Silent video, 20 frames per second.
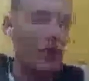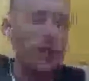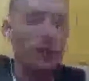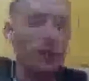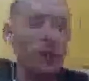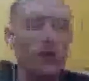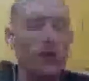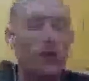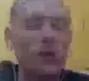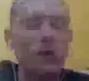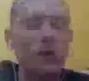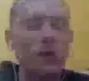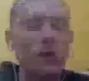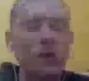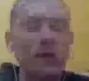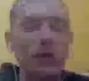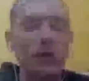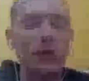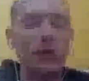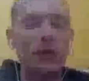there's
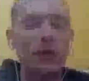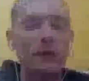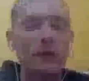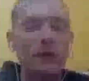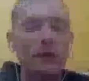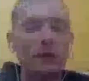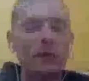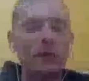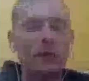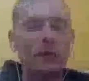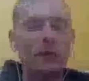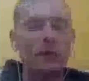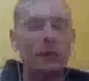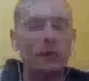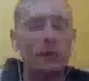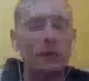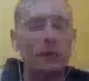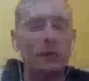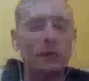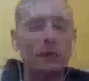still um,
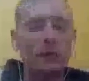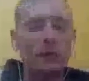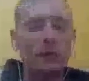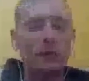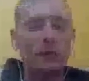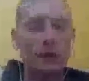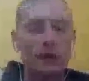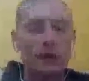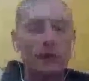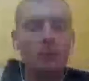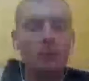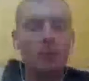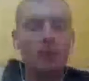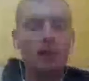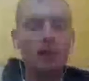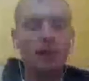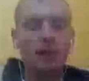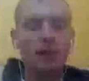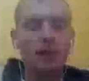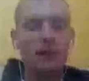there's some more
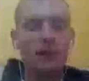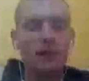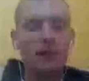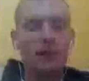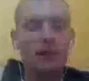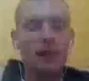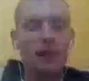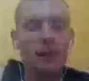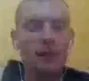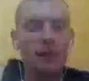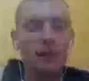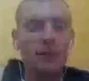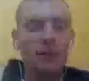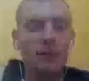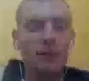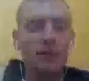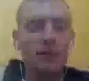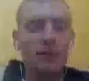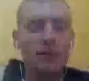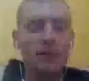cutscenes. The battle
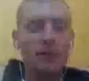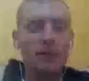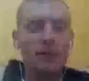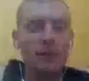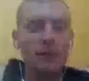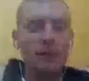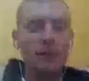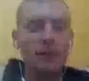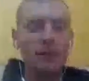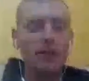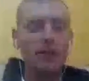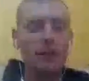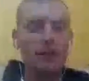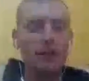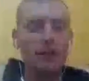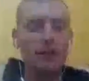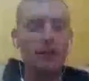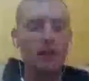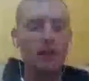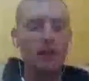itself will end
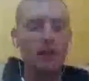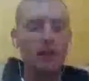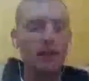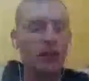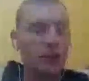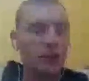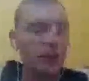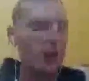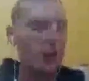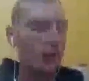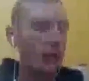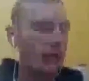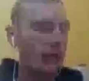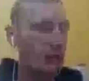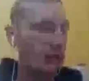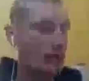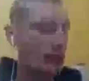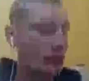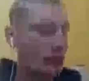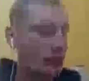uh, in a few
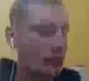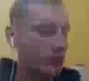minutes.